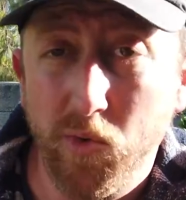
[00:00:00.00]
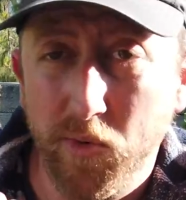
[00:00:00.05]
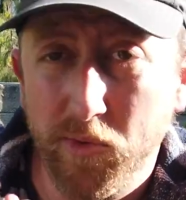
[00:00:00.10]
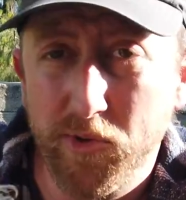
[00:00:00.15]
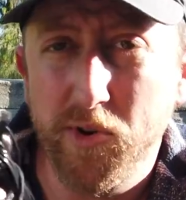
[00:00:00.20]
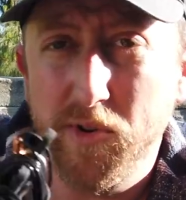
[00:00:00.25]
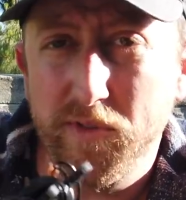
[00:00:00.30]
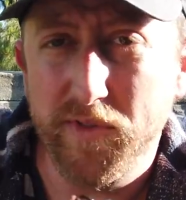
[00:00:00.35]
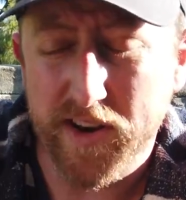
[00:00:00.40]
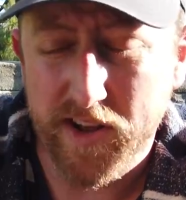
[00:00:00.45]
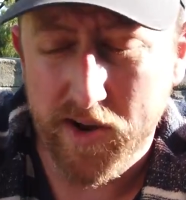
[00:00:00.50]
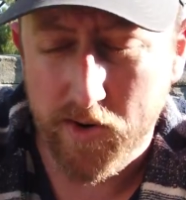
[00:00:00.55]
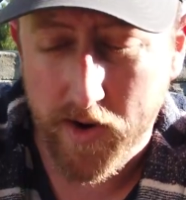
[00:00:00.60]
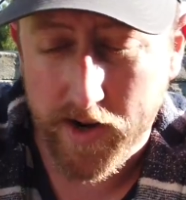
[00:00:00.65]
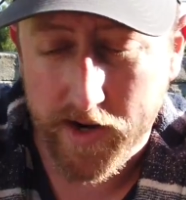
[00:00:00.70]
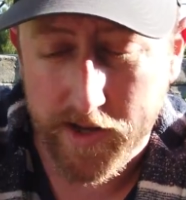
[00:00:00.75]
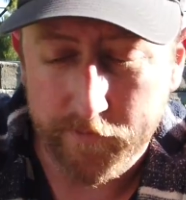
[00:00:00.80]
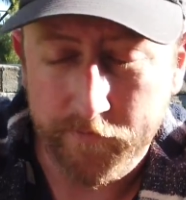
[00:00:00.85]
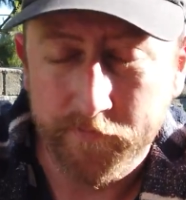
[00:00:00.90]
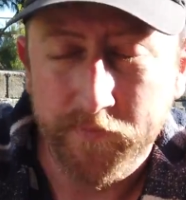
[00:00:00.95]
We'll do a video
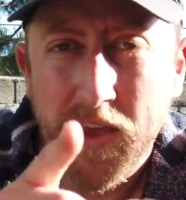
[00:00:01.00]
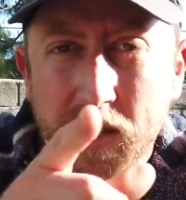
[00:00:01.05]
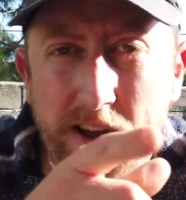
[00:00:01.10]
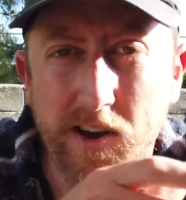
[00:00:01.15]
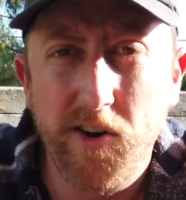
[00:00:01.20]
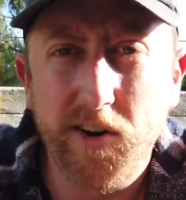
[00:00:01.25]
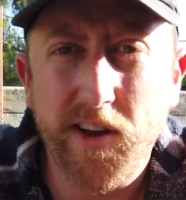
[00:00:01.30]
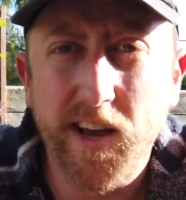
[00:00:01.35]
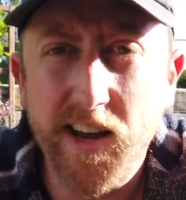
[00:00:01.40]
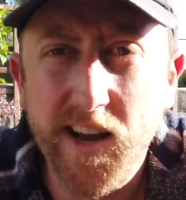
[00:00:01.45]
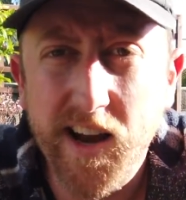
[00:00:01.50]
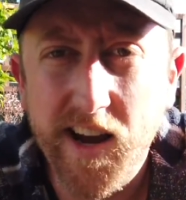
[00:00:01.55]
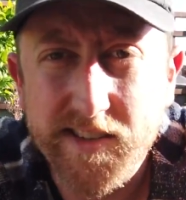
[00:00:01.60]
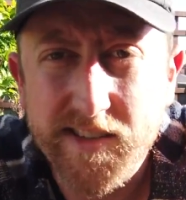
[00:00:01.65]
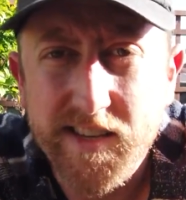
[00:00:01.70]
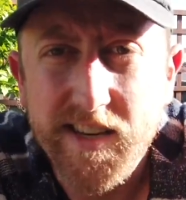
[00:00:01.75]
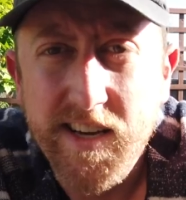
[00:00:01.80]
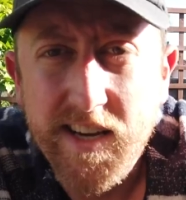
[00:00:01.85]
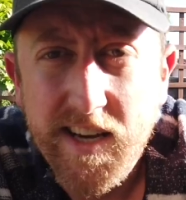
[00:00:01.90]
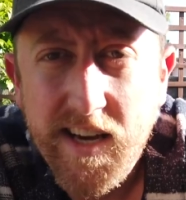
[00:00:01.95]
on it. Okay,
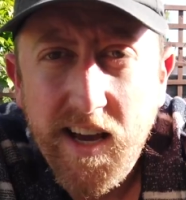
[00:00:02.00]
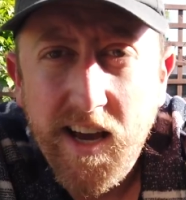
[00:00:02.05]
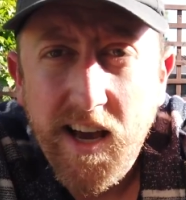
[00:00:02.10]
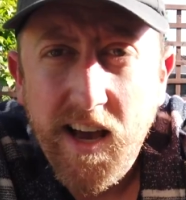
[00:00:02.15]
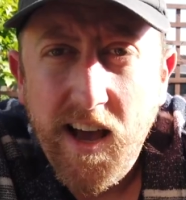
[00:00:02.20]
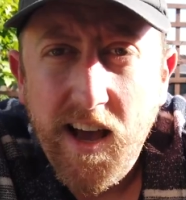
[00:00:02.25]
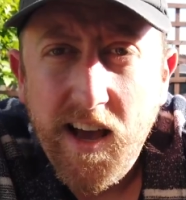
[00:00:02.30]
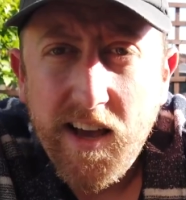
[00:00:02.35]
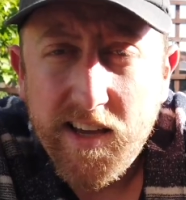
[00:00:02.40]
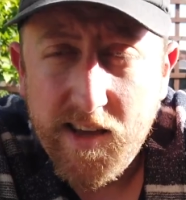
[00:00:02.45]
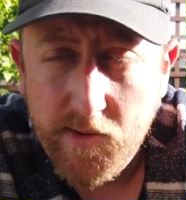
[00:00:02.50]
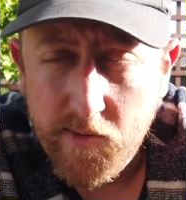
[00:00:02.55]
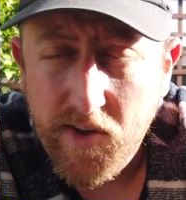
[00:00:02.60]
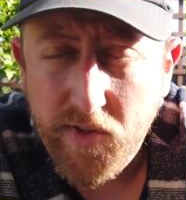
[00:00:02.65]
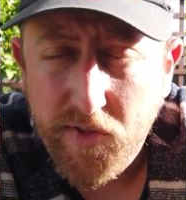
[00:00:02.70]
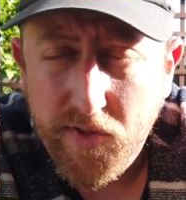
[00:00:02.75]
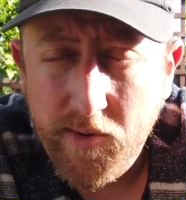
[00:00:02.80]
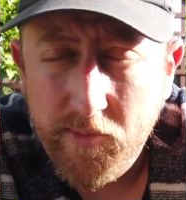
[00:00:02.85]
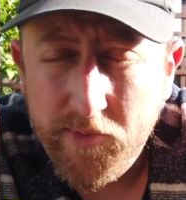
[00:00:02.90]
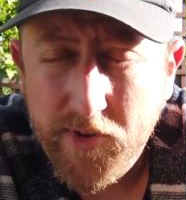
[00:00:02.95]
guys, give me a
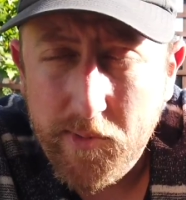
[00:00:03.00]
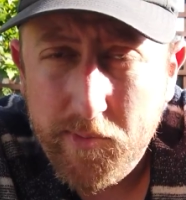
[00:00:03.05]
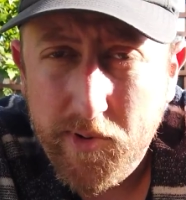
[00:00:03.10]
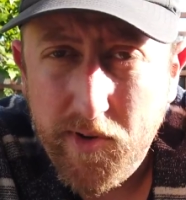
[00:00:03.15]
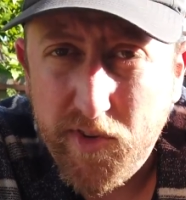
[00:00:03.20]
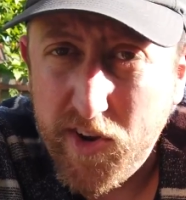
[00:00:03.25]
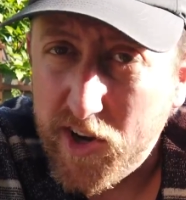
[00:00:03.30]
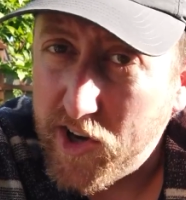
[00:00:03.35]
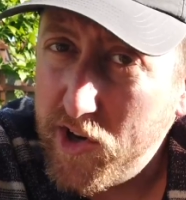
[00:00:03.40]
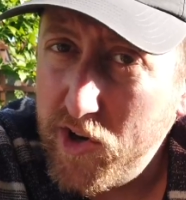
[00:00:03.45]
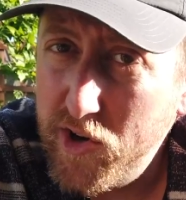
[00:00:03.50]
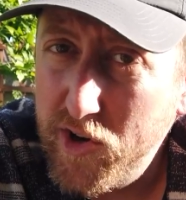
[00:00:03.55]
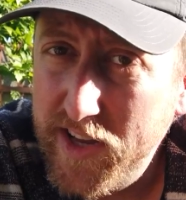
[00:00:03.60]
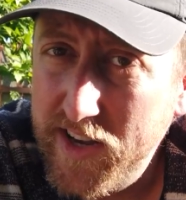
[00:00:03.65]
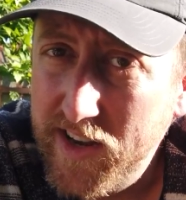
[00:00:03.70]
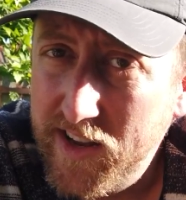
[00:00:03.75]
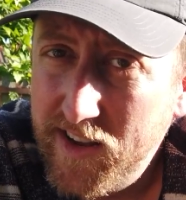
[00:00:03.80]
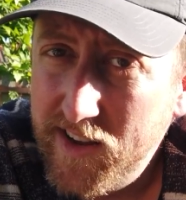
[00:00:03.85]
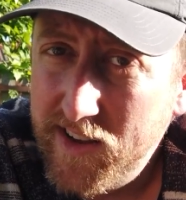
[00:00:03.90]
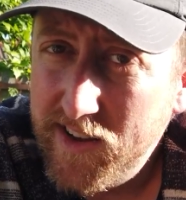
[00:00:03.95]
thumbs up if you
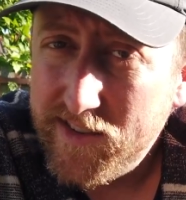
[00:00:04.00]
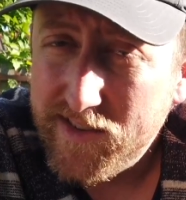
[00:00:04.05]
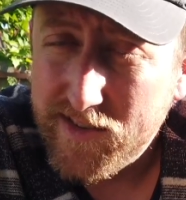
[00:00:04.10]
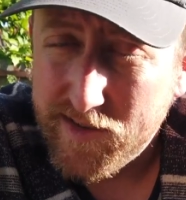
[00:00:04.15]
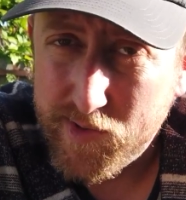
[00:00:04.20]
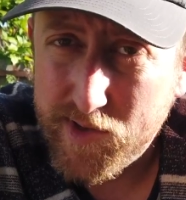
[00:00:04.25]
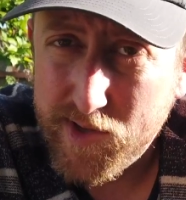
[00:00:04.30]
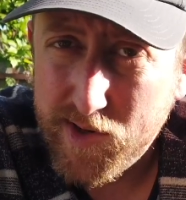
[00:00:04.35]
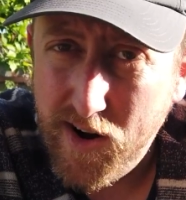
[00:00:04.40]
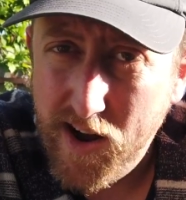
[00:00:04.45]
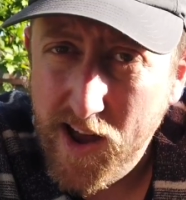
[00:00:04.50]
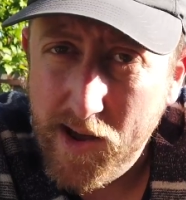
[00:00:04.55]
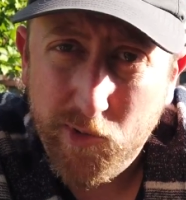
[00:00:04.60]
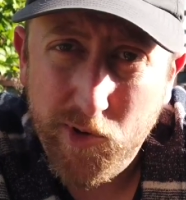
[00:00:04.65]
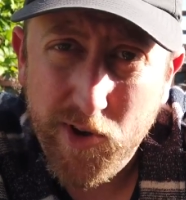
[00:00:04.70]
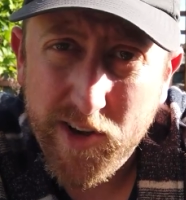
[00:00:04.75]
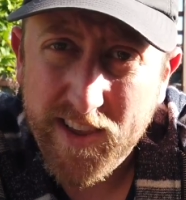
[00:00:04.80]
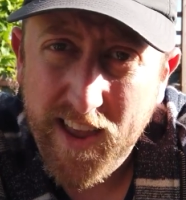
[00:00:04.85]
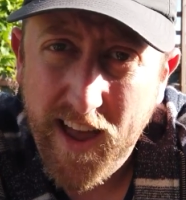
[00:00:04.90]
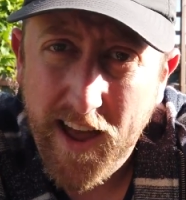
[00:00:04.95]
could. Subscribe,
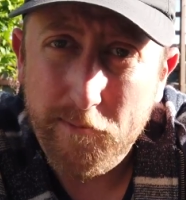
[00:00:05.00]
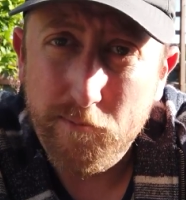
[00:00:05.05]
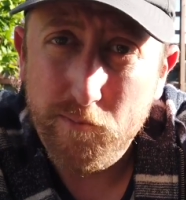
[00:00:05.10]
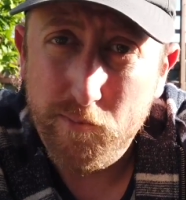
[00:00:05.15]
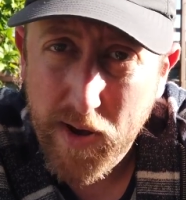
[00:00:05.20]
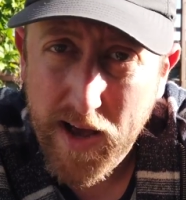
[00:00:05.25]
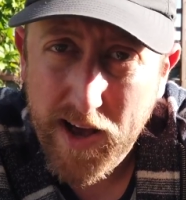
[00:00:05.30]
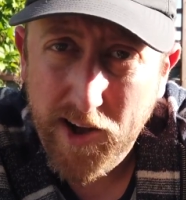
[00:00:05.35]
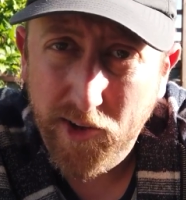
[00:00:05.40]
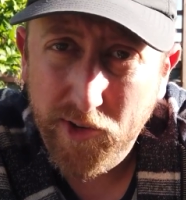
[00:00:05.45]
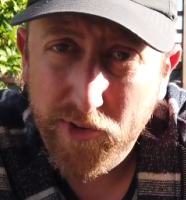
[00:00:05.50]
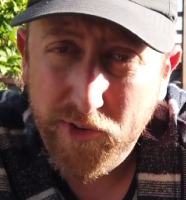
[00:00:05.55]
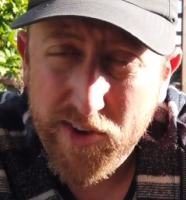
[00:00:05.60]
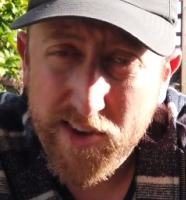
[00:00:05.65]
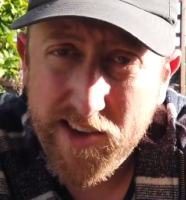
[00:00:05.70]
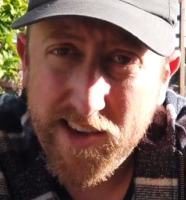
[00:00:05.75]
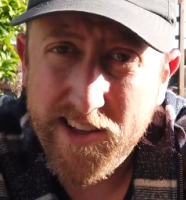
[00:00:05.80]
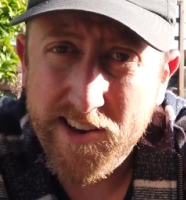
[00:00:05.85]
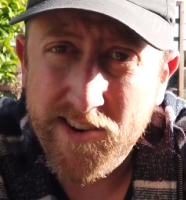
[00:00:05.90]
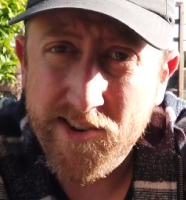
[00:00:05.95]
click that bell so
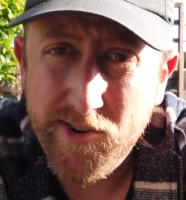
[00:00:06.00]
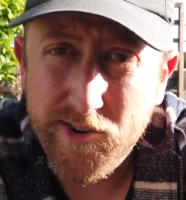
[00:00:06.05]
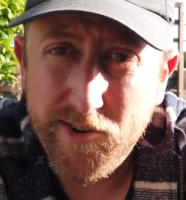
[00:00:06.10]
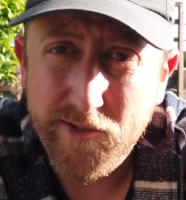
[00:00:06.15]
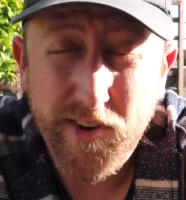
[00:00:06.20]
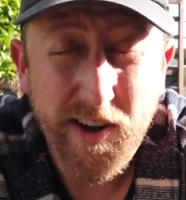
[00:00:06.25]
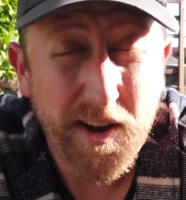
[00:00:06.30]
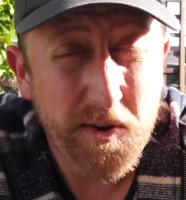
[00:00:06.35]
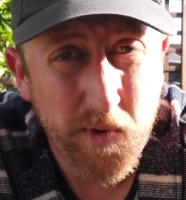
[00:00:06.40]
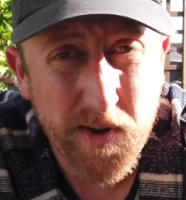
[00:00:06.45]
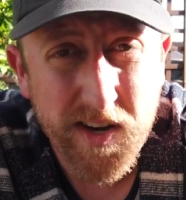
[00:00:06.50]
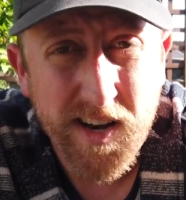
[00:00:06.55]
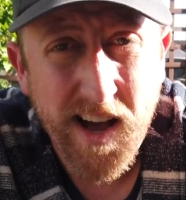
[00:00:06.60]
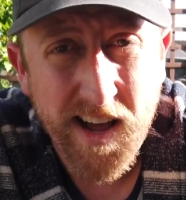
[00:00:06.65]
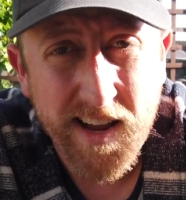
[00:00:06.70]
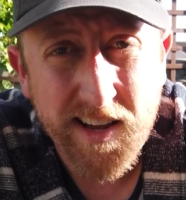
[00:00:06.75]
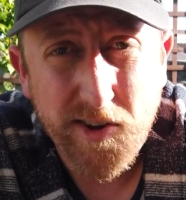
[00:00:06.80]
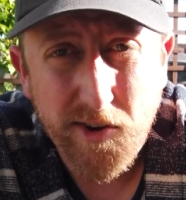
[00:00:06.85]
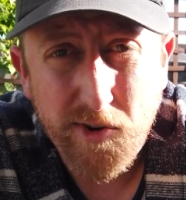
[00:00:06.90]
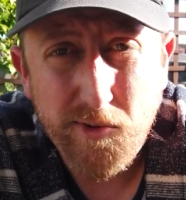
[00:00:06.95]
you get notified when
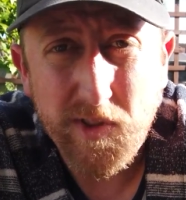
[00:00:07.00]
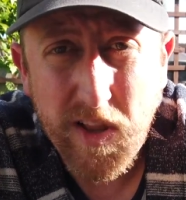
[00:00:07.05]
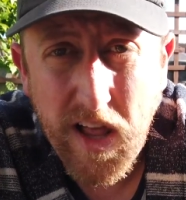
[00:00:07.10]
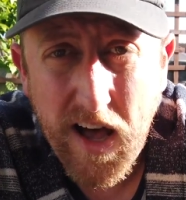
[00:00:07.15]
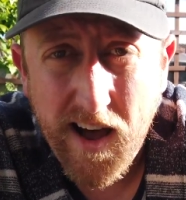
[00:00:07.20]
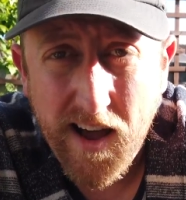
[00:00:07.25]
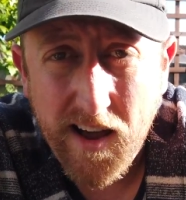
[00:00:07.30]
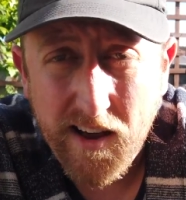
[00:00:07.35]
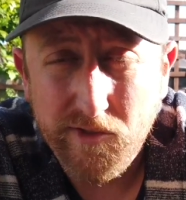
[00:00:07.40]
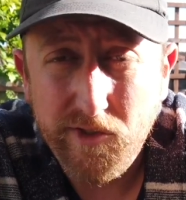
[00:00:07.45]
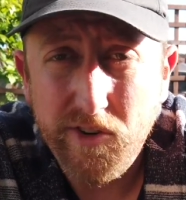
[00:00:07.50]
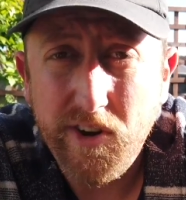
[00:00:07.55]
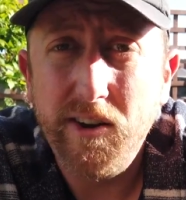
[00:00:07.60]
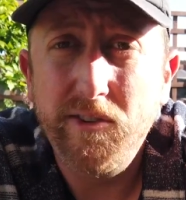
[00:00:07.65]
I go live